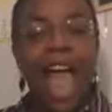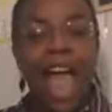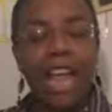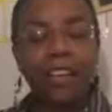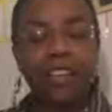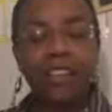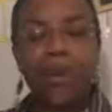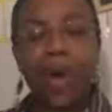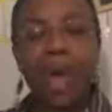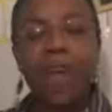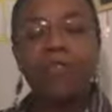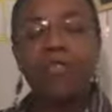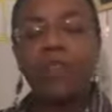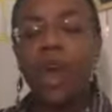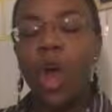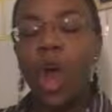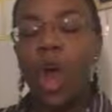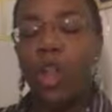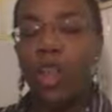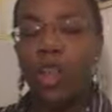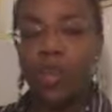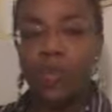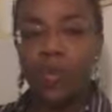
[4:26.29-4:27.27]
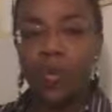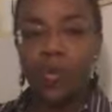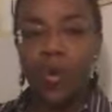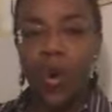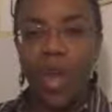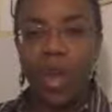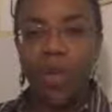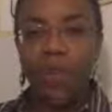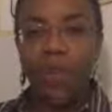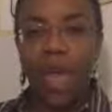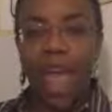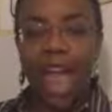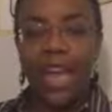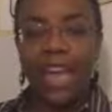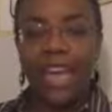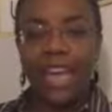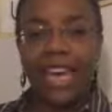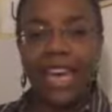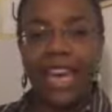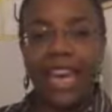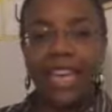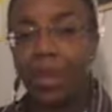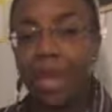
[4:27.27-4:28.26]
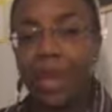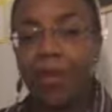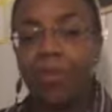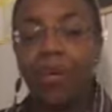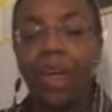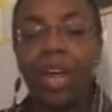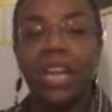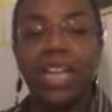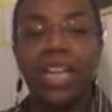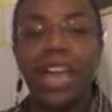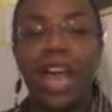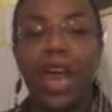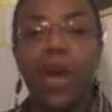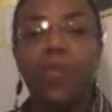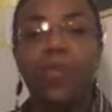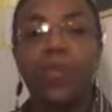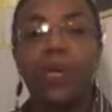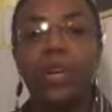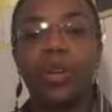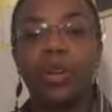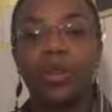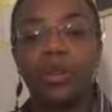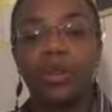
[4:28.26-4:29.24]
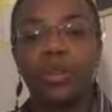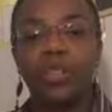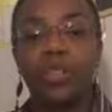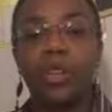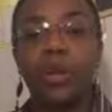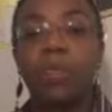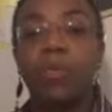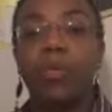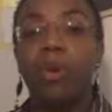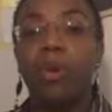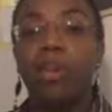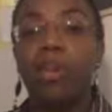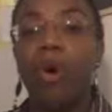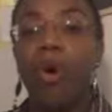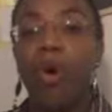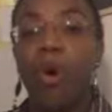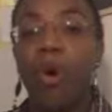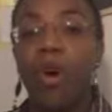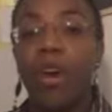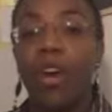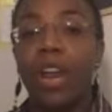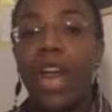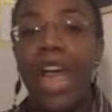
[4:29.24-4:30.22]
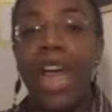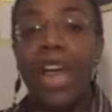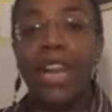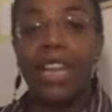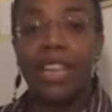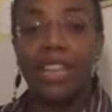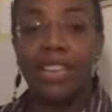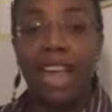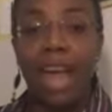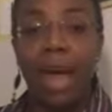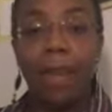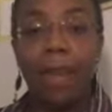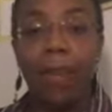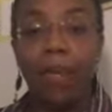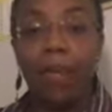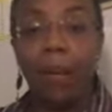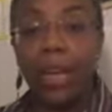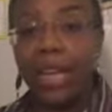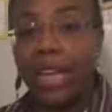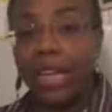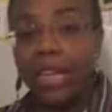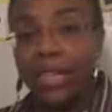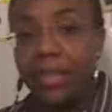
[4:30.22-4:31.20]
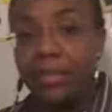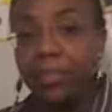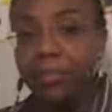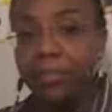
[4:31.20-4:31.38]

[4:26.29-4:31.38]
And so I have to call everyone back in. And right now we are using the bullhorn and the tambourine.